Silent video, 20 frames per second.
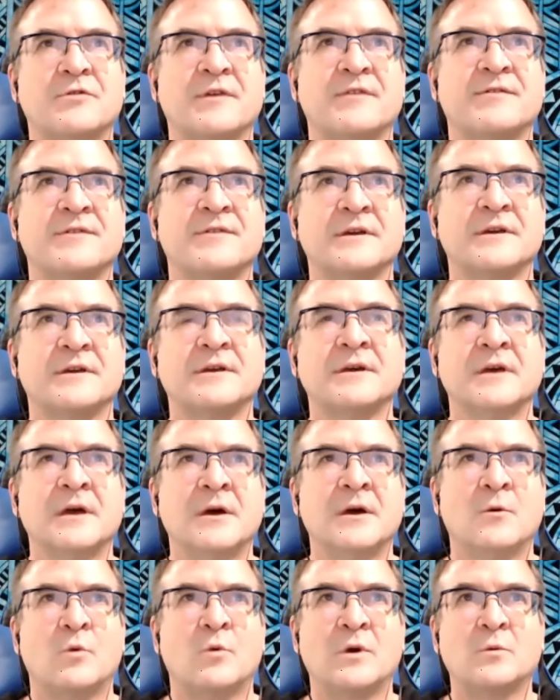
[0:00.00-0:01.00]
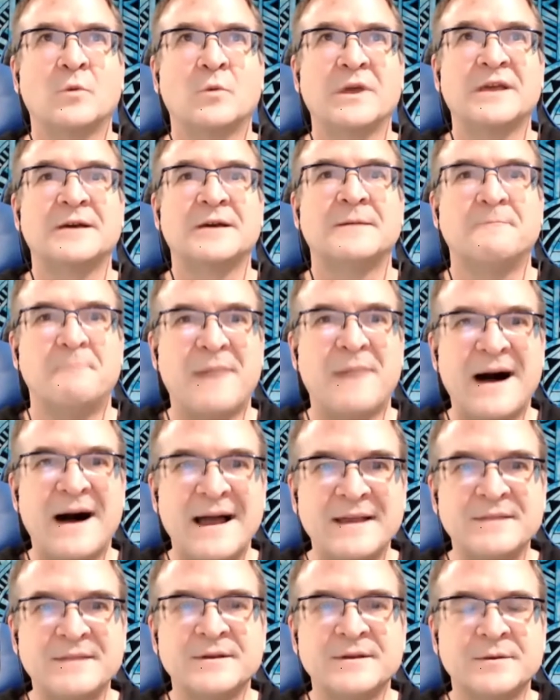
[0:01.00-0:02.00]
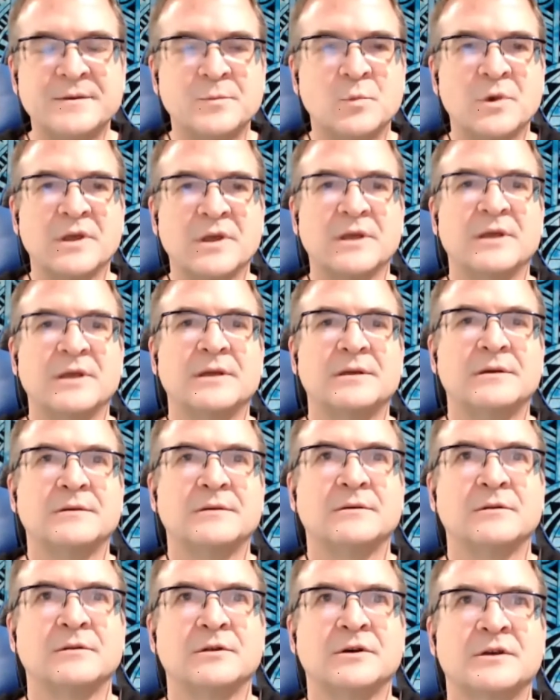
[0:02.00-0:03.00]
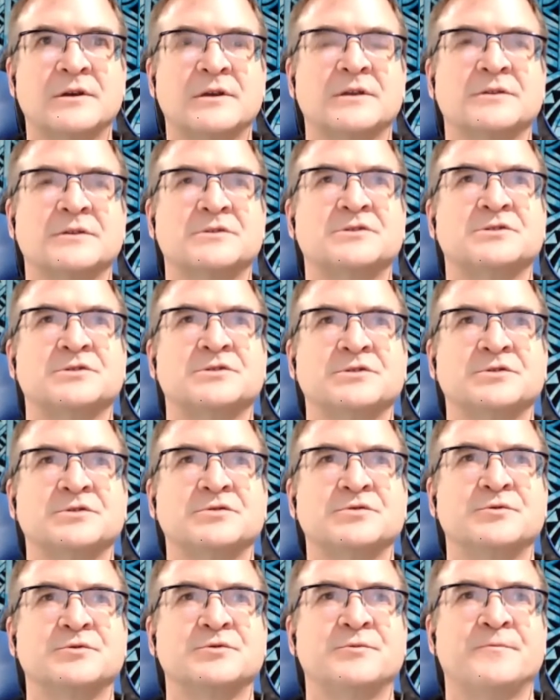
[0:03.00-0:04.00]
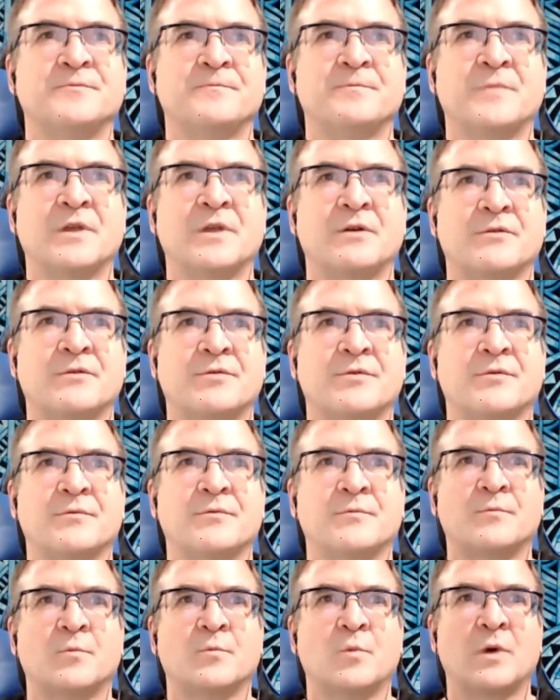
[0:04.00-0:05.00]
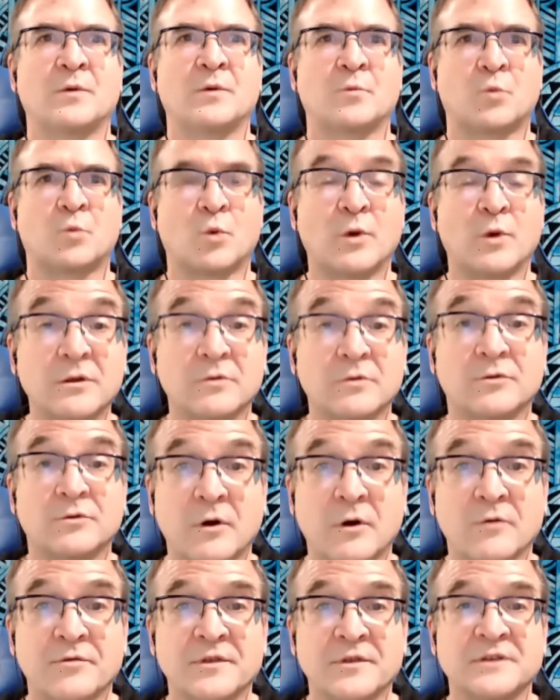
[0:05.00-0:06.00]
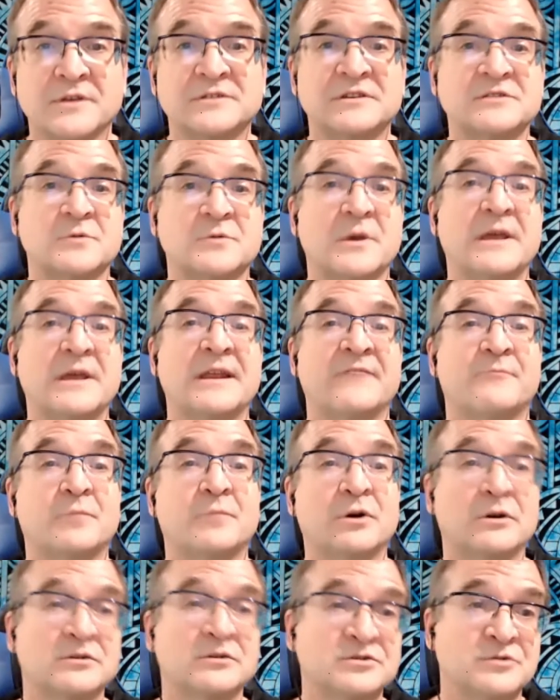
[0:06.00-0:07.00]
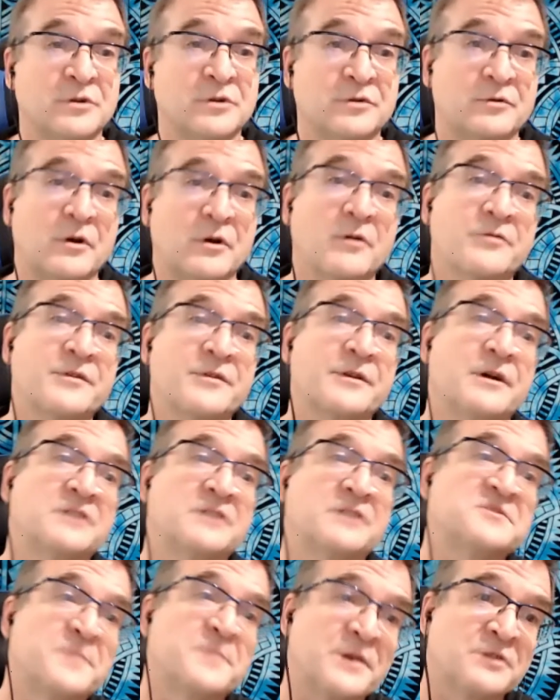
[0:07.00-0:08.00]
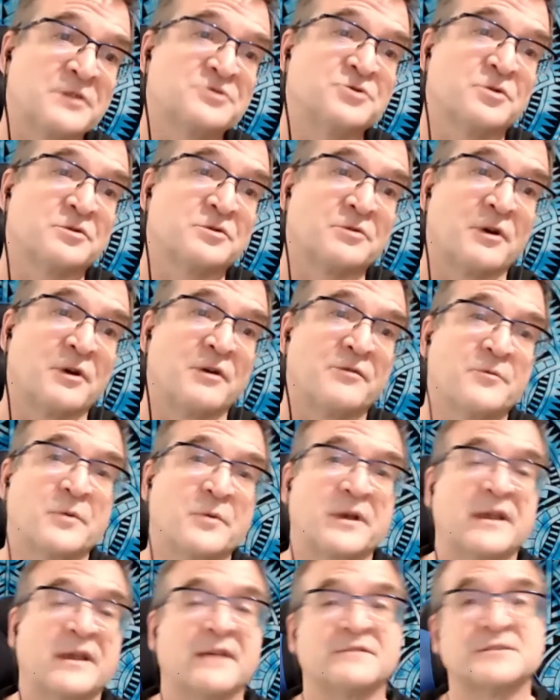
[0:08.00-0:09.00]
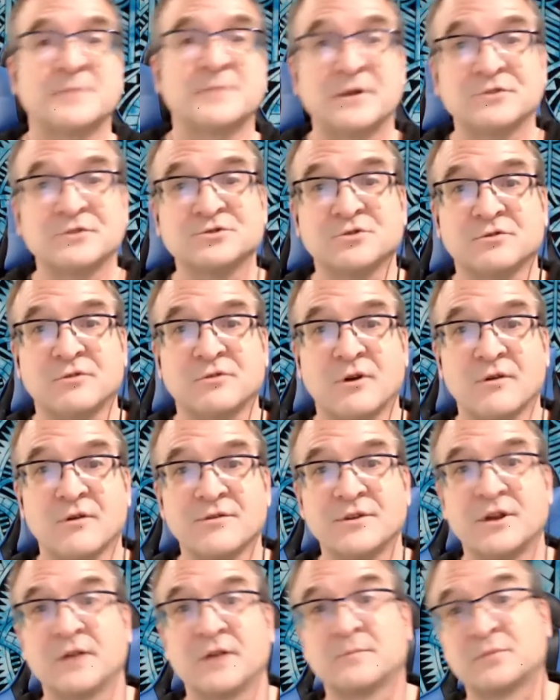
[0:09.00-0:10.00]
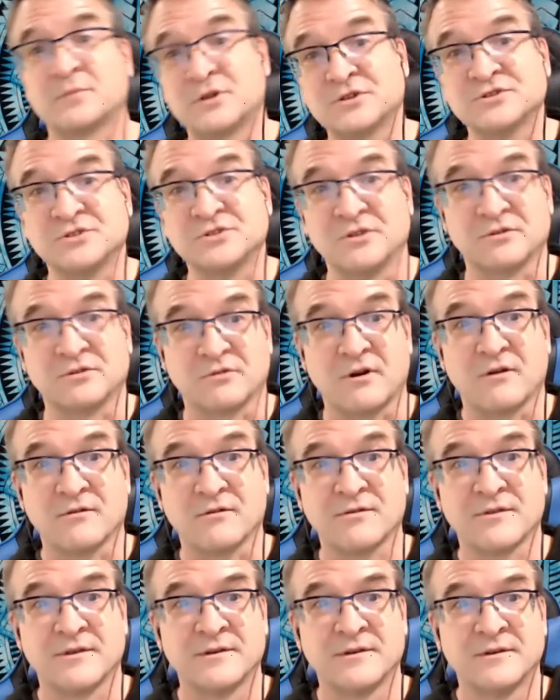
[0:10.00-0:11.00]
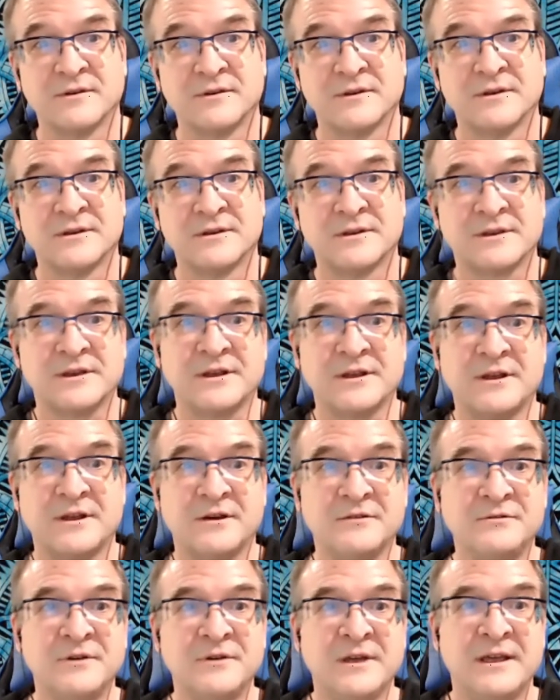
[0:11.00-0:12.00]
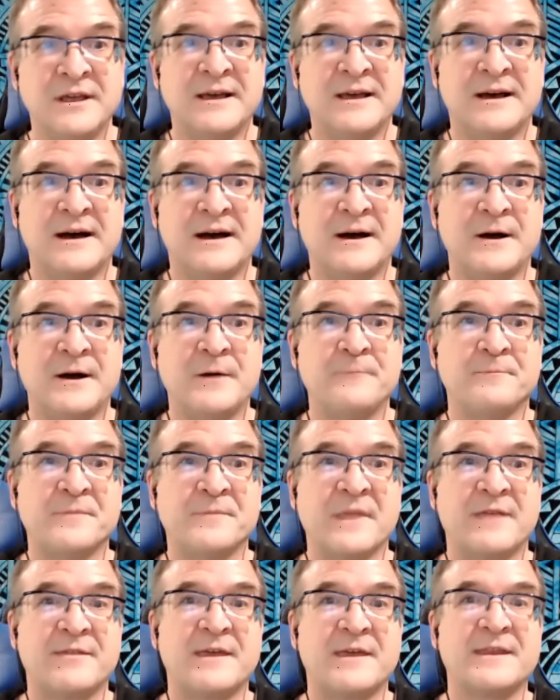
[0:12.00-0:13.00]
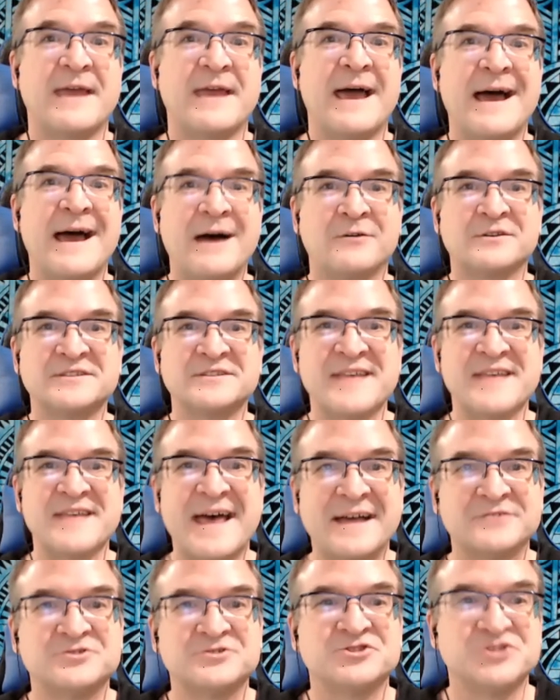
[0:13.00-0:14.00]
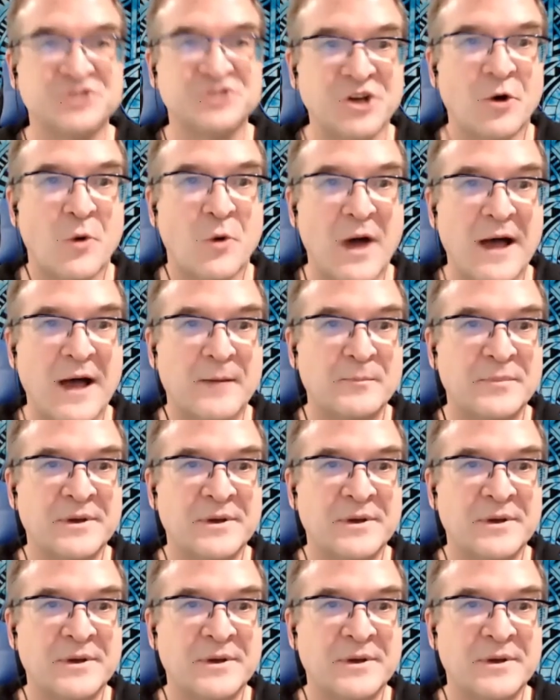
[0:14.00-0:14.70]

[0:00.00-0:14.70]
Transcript: I think when we combine them, we look into, you know, what real growth is. Because we can have personal growth and not spiritual growth. And we can have spiritual growth and not personal growth, you know. And then how does that show up?